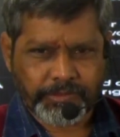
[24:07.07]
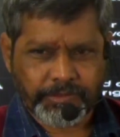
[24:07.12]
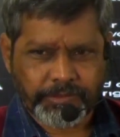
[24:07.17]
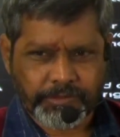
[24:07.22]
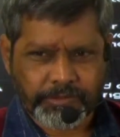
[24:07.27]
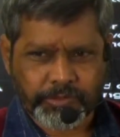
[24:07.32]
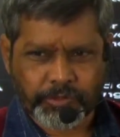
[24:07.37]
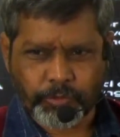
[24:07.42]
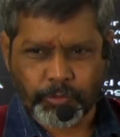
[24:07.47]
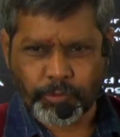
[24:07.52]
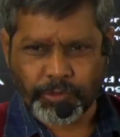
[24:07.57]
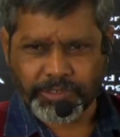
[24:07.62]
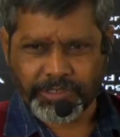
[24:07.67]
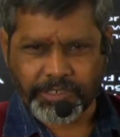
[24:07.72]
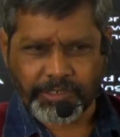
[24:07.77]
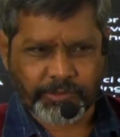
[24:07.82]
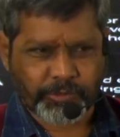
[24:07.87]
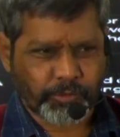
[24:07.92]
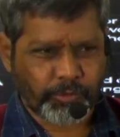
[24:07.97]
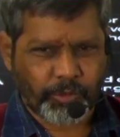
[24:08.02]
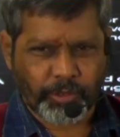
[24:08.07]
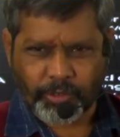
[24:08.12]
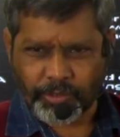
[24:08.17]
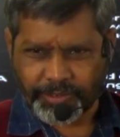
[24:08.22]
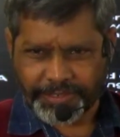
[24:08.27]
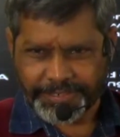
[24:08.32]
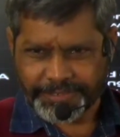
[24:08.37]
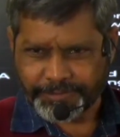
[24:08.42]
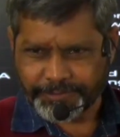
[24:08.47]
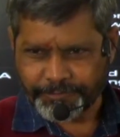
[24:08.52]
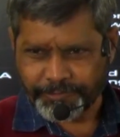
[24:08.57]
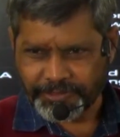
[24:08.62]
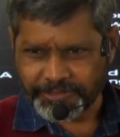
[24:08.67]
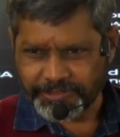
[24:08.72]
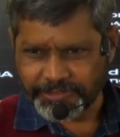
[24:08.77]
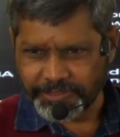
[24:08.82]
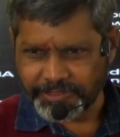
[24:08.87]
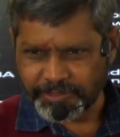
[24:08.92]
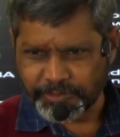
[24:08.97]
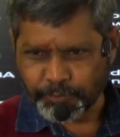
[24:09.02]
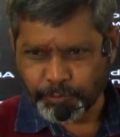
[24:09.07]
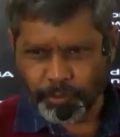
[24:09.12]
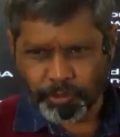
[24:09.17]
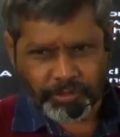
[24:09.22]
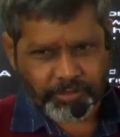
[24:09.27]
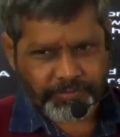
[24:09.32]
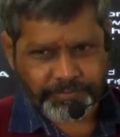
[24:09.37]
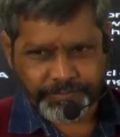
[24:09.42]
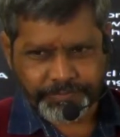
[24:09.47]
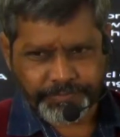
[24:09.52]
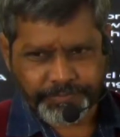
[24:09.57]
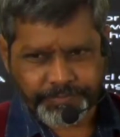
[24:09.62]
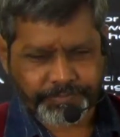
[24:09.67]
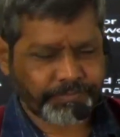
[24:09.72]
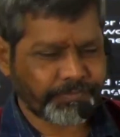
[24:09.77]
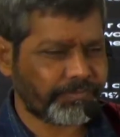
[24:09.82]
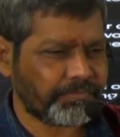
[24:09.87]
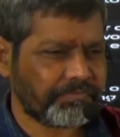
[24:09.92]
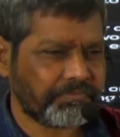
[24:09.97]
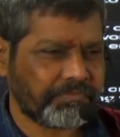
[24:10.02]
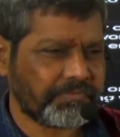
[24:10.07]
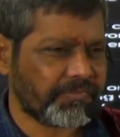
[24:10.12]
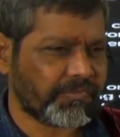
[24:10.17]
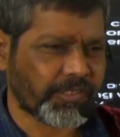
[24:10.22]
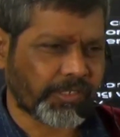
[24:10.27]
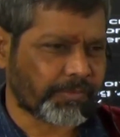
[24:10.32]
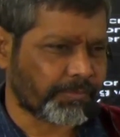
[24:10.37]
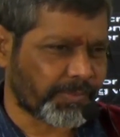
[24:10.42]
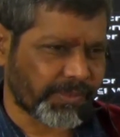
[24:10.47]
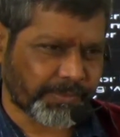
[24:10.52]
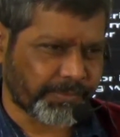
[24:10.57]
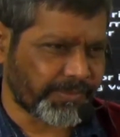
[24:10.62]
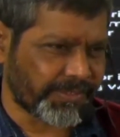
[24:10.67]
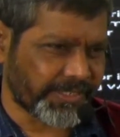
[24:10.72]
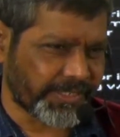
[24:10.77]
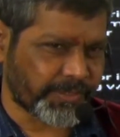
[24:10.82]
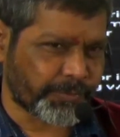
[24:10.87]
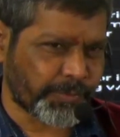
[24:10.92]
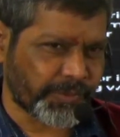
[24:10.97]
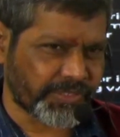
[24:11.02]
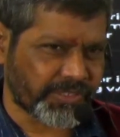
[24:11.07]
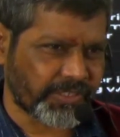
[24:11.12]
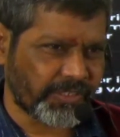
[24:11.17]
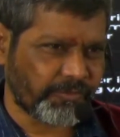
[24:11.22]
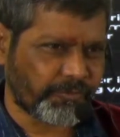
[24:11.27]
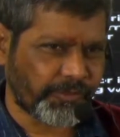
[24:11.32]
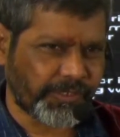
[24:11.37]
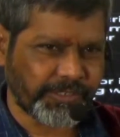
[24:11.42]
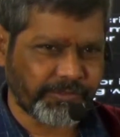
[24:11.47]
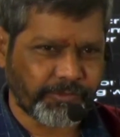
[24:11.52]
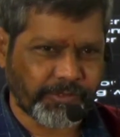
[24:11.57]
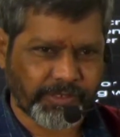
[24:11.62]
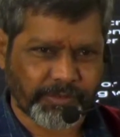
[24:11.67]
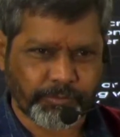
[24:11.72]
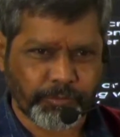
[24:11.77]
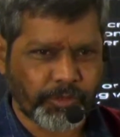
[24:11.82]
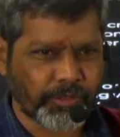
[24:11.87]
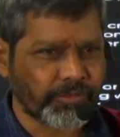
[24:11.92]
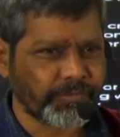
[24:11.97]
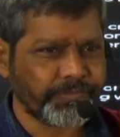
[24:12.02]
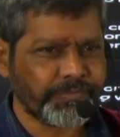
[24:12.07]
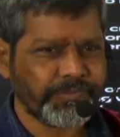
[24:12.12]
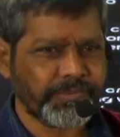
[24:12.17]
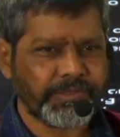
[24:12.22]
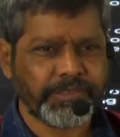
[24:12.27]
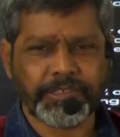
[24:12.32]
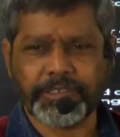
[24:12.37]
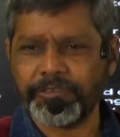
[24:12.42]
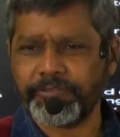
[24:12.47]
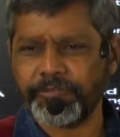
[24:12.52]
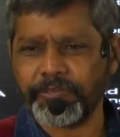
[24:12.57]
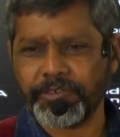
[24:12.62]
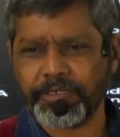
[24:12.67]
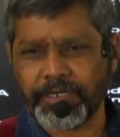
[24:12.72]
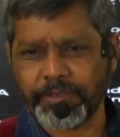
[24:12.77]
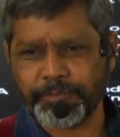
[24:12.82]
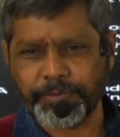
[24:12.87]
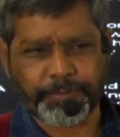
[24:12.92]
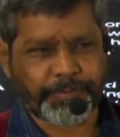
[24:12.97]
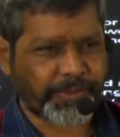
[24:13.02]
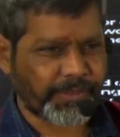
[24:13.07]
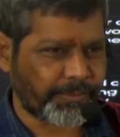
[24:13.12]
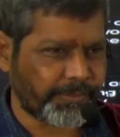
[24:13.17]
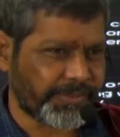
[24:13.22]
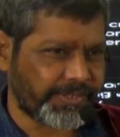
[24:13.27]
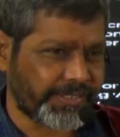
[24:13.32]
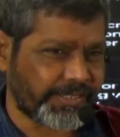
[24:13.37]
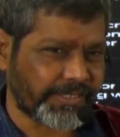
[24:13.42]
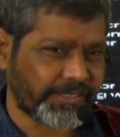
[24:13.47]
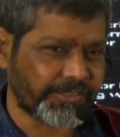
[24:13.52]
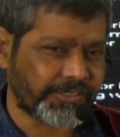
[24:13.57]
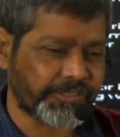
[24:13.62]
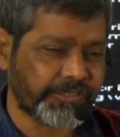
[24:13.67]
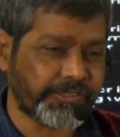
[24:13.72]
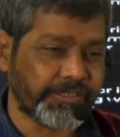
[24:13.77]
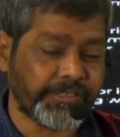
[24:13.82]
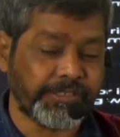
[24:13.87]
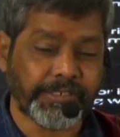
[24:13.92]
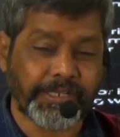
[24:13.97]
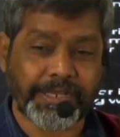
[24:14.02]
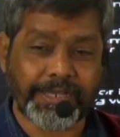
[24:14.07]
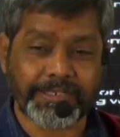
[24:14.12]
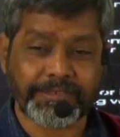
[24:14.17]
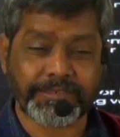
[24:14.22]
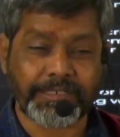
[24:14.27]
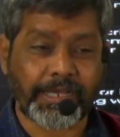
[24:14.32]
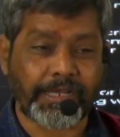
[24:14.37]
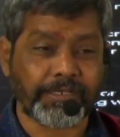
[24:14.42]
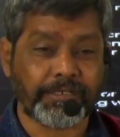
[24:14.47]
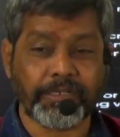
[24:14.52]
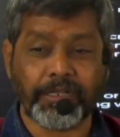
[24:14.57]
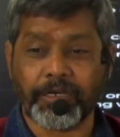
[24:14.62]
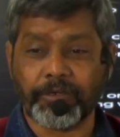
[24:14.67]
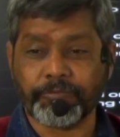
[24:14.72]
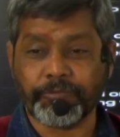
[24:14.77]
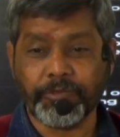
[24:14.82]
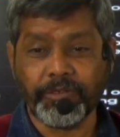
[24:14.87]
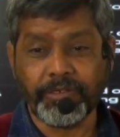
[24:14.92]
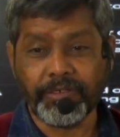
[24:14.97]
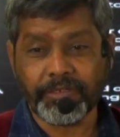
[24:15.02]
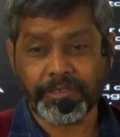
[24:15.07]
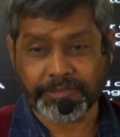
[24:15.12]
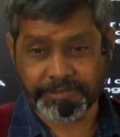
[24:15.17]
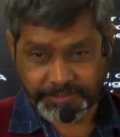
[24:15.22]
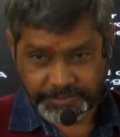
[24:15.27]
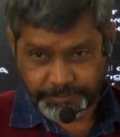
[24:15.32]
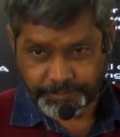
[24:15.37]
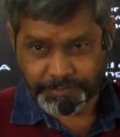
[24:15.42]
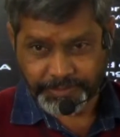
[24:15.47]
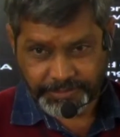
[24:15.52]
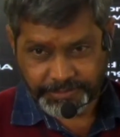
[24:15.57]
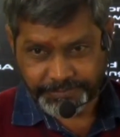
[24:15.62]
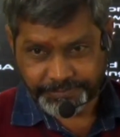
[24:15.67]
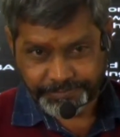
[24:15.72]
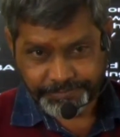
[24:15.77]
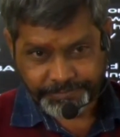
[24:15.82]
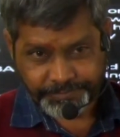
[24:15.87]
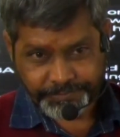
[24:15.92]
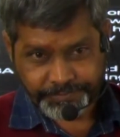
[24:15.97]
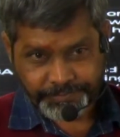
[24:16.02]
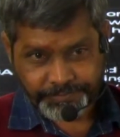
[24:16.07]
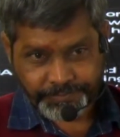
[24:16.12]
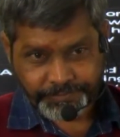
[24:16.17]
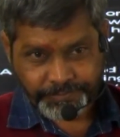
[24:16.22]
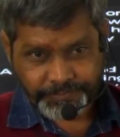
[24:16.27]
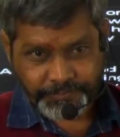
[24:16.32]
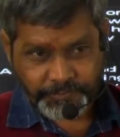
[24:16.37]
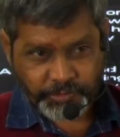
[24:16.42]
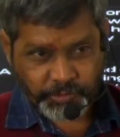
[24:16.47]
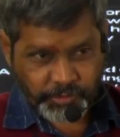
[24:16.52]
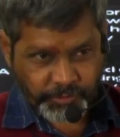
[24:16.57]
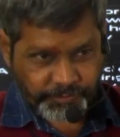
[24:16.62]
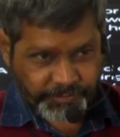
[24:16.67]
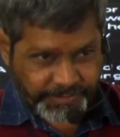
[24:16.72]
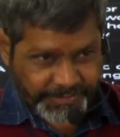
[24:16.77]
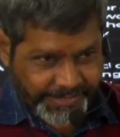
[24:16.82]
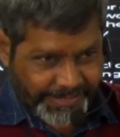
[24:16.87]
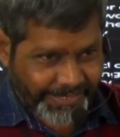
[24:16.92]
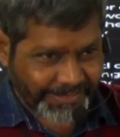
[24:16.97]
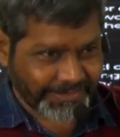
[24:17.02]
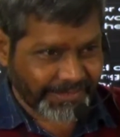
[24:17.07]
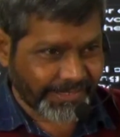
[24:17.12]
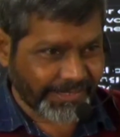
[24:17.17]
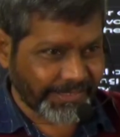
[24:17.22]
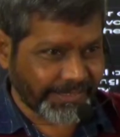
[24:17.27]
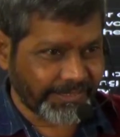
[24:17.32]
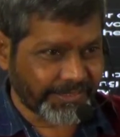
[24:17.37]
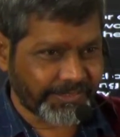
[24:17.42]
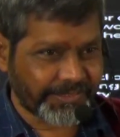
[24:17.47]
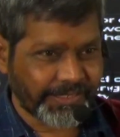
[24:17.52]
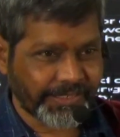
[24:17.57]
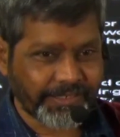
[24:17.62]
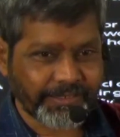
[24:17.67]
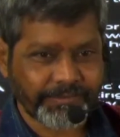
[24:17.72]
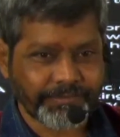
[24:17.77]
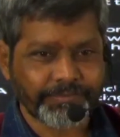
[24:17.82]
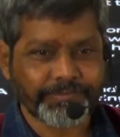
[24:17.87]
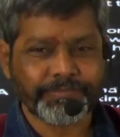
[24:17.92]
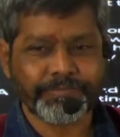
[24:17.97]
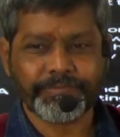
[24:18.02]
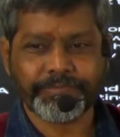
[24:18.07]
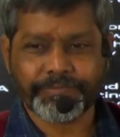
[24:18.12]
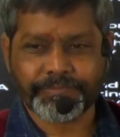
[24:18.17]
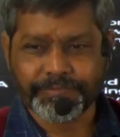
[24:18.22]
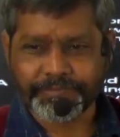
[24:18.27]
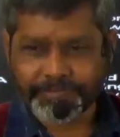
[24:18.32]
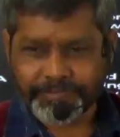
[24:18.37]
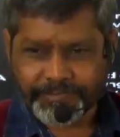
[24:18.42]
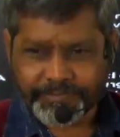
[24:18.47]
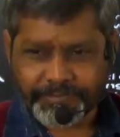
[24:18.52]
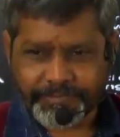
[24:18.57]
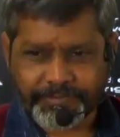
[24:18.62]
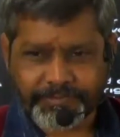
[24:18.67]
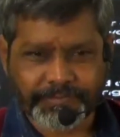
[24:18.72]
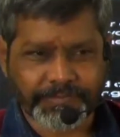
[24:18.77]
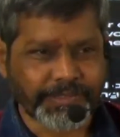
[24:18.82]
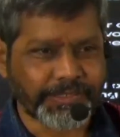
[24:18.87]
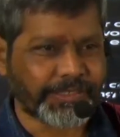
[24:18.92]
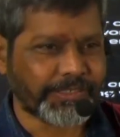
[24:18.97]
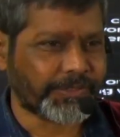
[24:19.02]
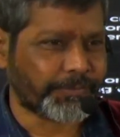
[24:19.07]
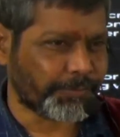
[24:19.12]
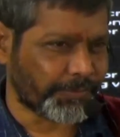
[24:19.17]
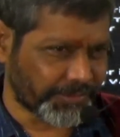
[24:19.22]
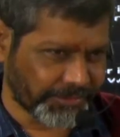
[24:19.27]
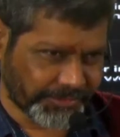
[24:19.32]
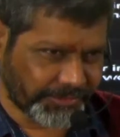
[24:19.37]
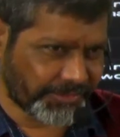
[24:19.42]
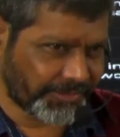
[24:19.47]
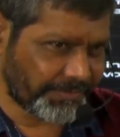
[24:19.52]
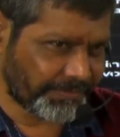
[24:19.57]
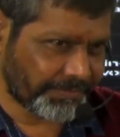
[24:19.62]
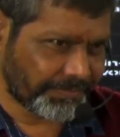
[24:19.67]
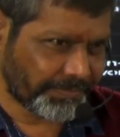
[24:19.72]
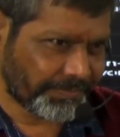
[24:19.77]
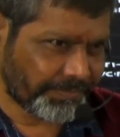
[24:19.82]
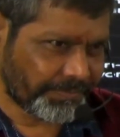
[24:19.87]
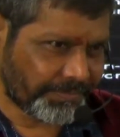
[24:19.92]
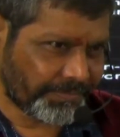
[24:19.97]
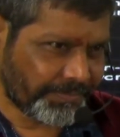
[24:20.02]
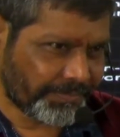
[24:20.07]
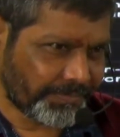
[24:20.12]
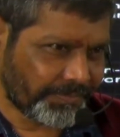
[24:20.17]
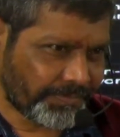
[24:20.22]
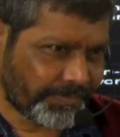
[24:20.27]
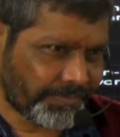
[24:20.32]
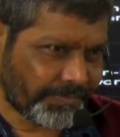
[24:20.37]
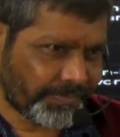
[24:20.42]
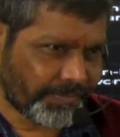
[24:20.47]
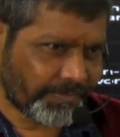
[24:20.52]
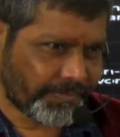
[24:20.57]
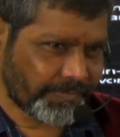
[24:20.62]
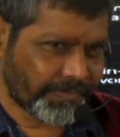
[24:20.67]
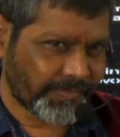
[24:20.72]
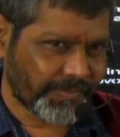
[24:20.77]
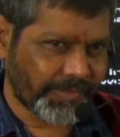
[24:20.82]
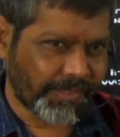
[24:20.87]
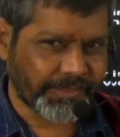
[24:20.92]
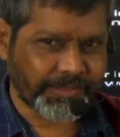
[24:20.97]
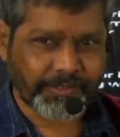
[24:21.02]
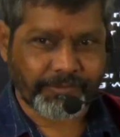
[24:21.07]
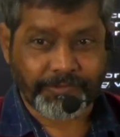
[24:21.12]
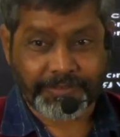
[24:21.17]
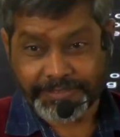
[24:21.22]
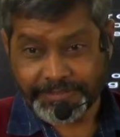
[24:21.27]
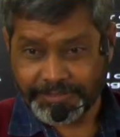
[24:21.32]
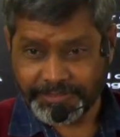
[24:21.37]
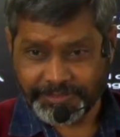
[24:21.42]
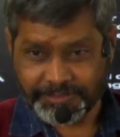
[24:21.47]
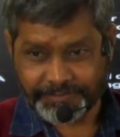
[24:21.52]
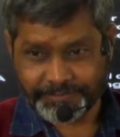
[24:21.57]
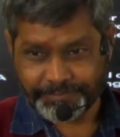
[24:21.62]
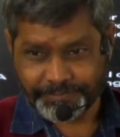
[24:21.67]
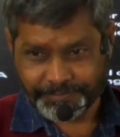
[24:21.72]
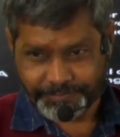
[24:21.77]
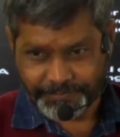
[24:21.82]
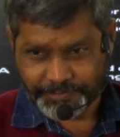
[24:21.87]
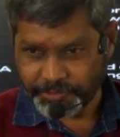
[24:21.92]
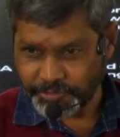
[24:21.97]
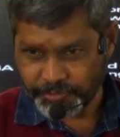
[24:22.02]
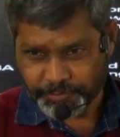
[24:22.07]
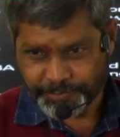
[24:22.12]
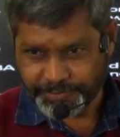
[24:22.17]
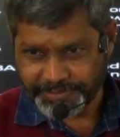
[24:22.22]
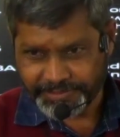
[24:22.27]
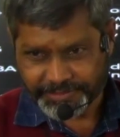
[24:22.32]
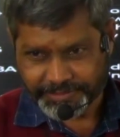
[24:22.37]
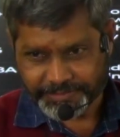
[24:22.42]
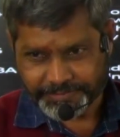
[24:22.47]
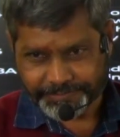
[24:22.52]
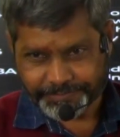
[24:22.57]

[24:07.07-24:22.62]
So one or two, all right. Once it is more, not permitted. Especially 5 or more, it will not be permitted. Considered as unlawful assembly. So if the gathering is there, disperse. Otherwise, needs to be there.